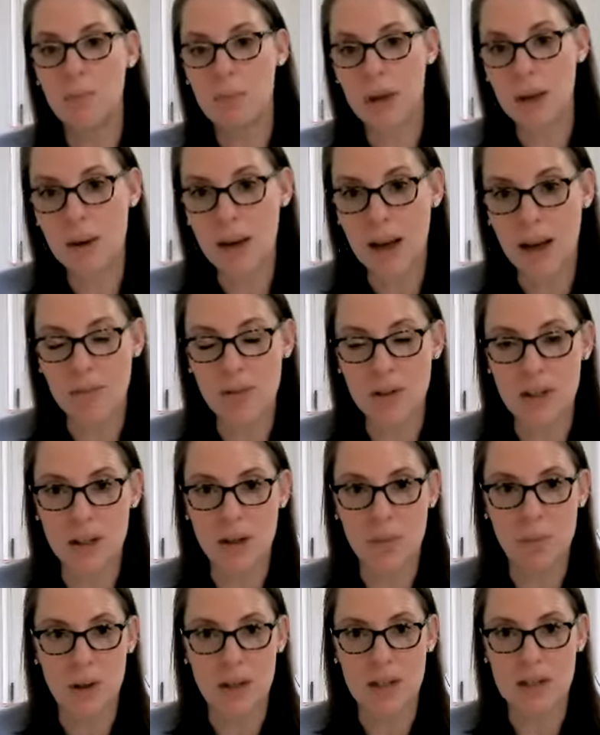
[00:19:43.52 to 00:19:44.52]
Maybe have a
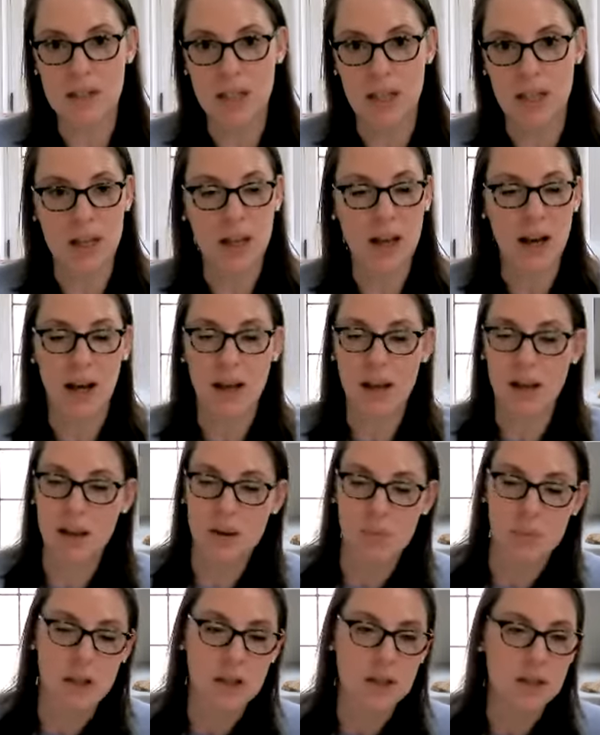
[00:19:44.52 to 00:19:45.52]
little bit of tea. I like
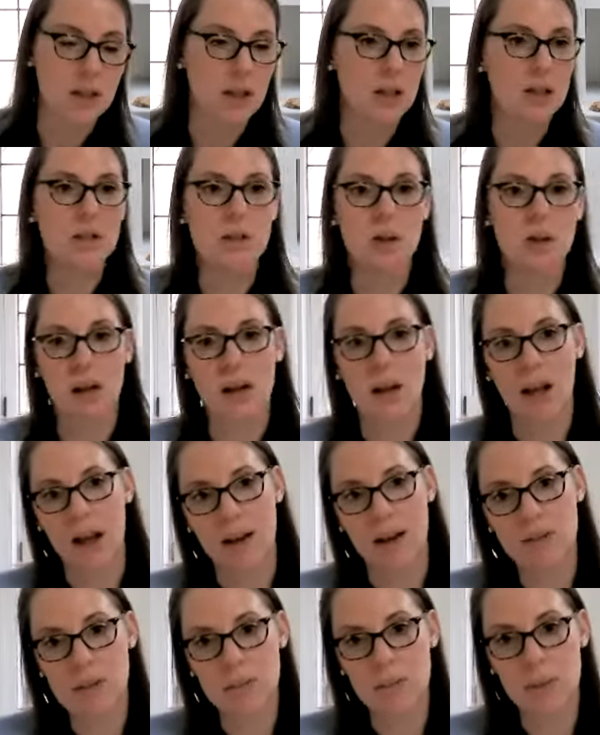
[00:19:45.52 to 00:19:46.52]
mint tea, so I
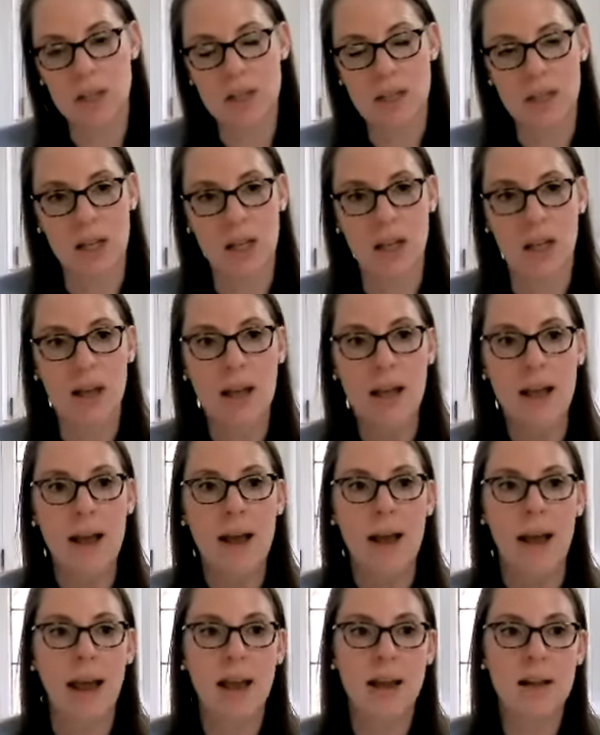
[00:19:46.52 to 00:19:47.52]
have some mint tea.
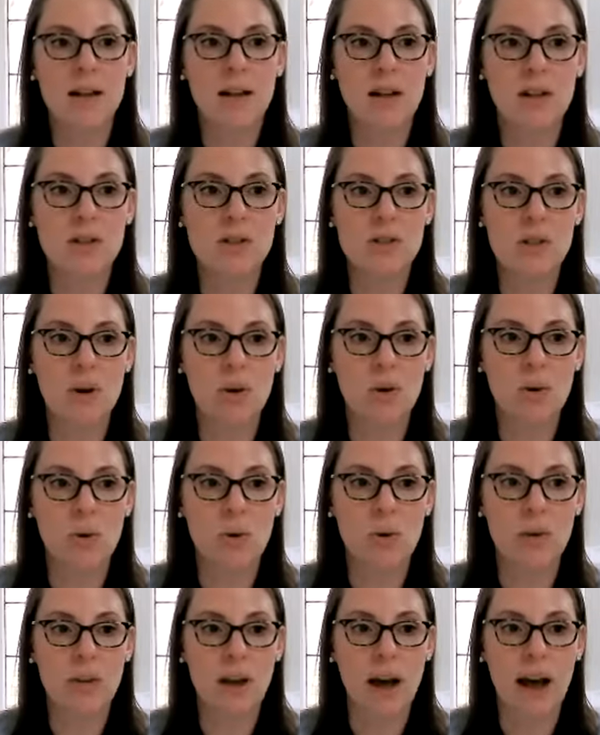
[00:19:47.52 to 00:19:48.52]
And
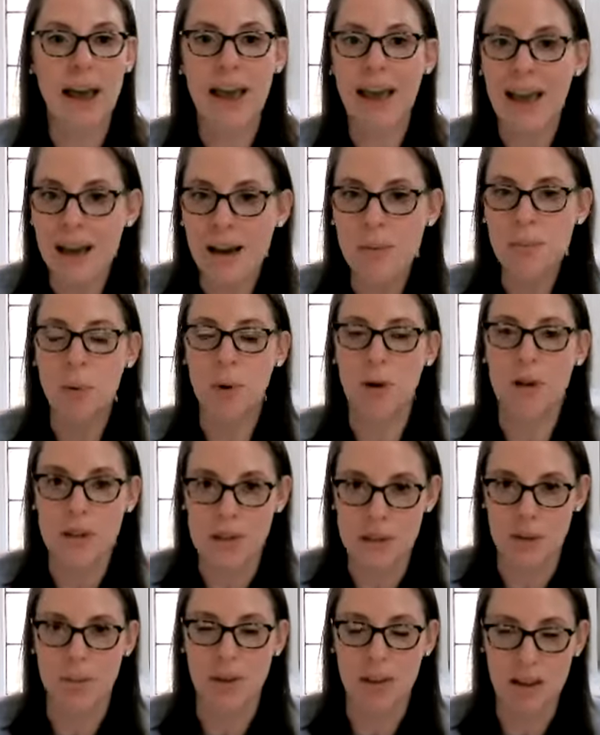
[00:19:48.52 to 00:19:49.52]
so I am putting
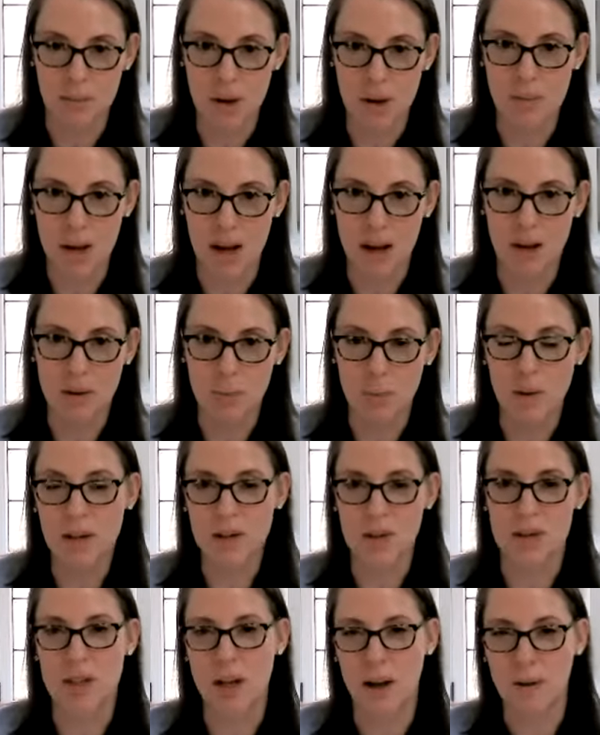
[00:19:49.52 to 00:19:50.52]
something in my mouth, but it's
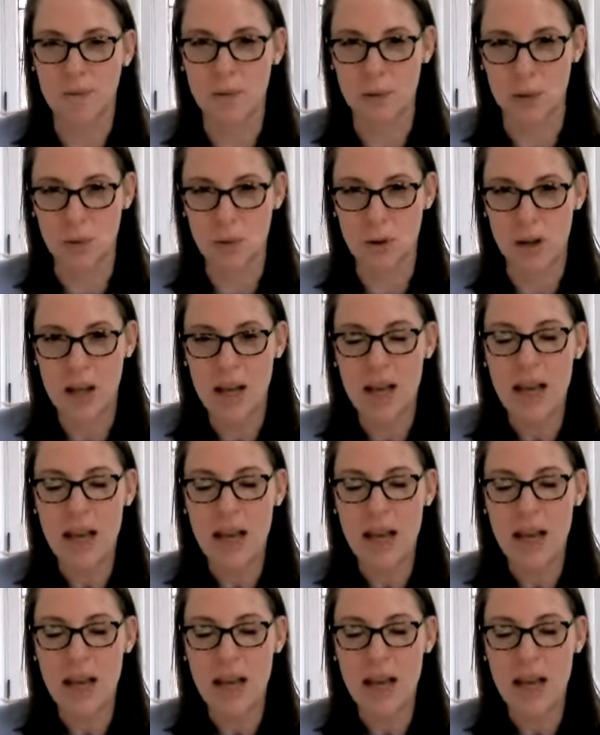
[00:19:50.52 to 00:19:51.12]
just not food.